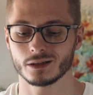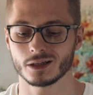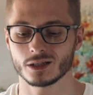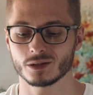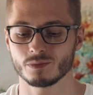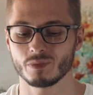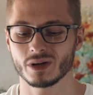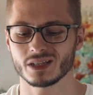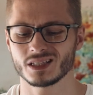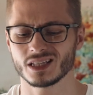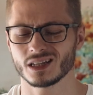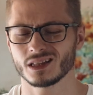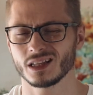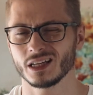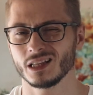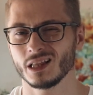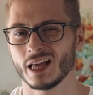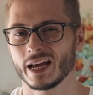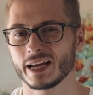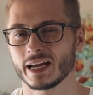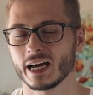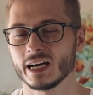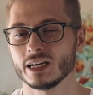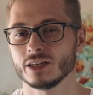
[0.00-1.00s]
it is basically
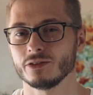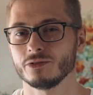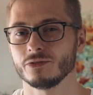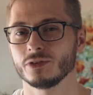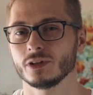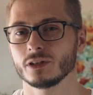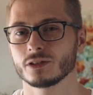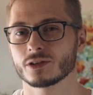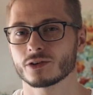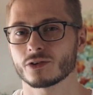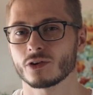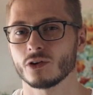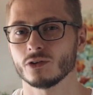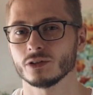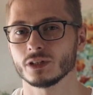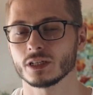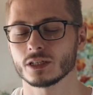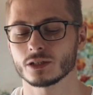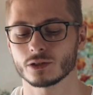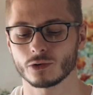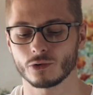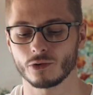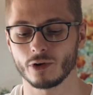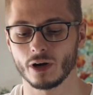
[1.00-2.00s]
like a filter on
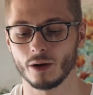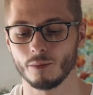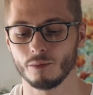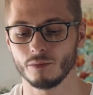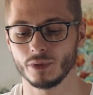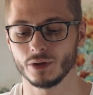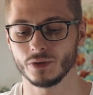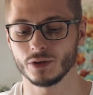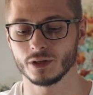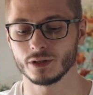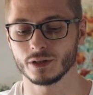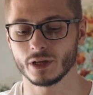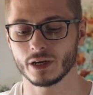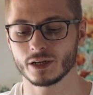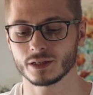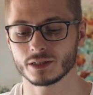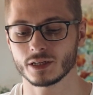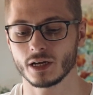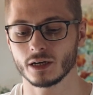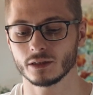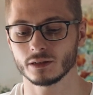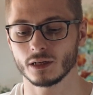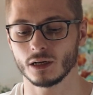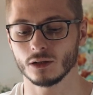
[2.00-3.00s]
Instagram, but it has
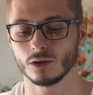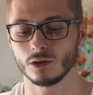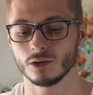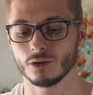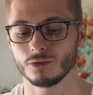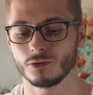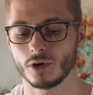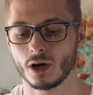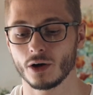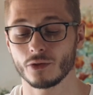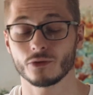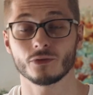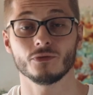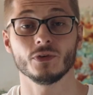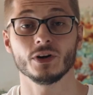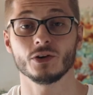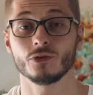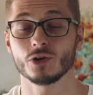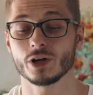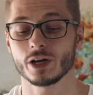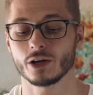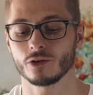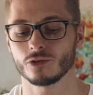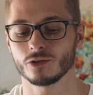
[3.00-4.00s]
got a lot of other
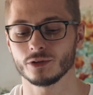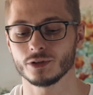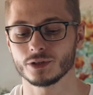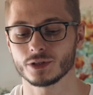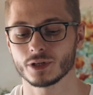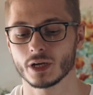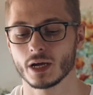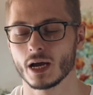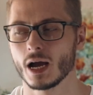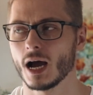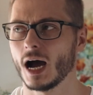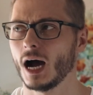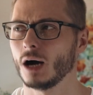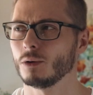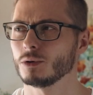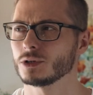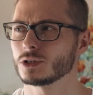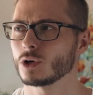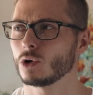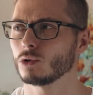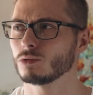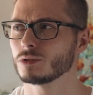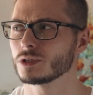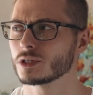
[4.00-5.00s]
variations. I
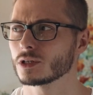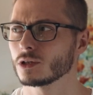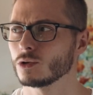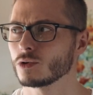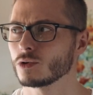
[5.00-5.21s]
was always